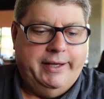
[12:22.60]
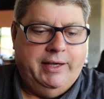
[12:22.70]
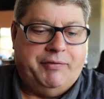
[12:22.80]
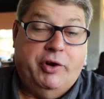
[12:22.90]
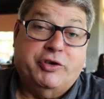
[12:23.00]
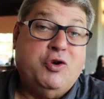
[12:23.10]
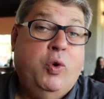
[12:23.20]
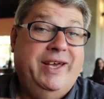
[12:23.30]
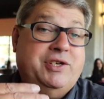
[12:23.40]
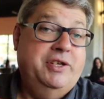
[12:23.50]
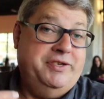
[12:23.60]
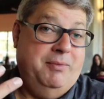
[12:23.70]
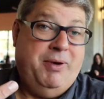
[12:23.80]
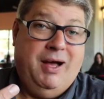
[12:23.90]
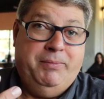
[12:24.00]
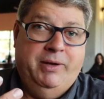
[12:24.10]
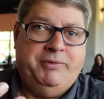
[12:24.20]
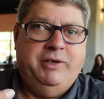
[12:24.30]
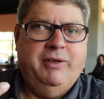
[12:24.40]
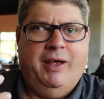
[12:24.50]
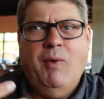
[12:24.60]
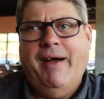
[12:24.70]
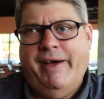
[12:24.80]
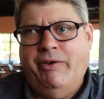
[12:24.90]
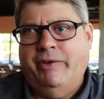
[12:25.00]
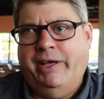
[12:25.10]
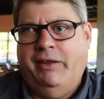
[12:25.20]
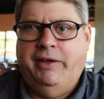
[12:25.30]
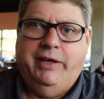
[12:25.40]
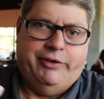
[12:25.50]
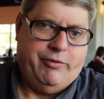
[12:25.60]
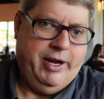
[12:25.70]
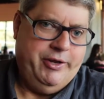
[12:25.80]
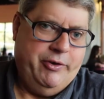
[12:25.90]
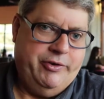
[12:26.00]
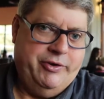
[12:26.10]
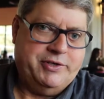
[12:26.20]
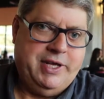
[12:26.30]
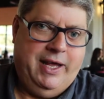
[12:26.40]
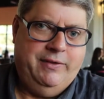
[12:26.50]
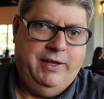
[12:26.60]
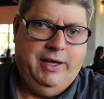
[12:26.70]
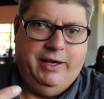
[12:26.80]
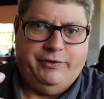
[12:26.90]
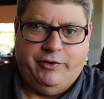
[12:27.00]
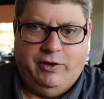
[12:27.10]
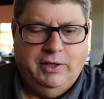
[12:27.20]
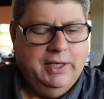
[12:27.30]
If there's questions that pop up to you, like, wow, I don't get this, or I don't understand this, or,